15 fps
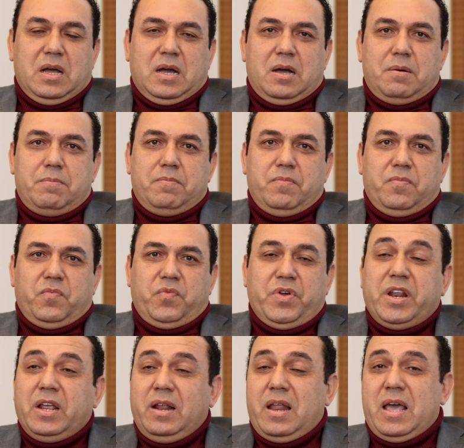I'm
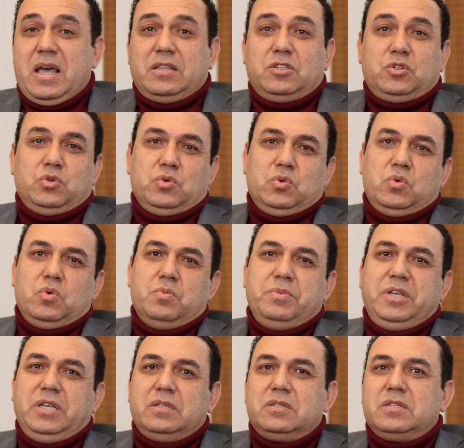very glad to
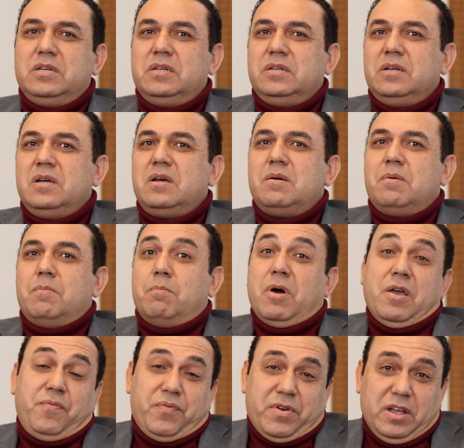meet
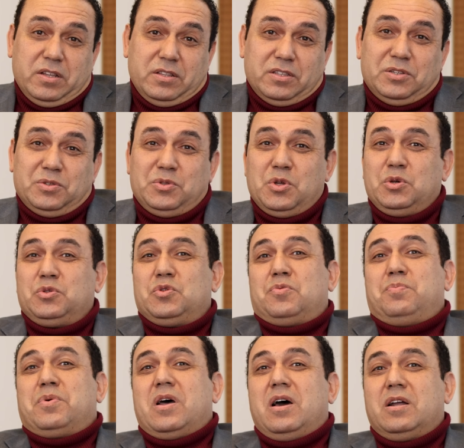my friend, Dr.
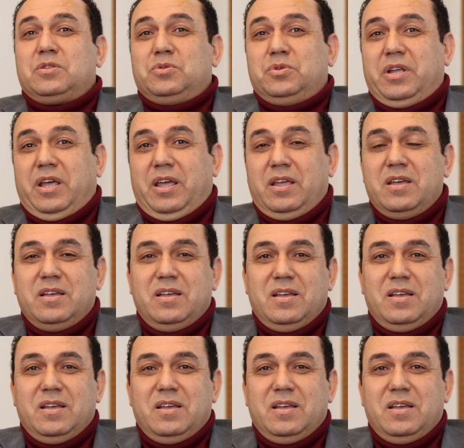Brar, today.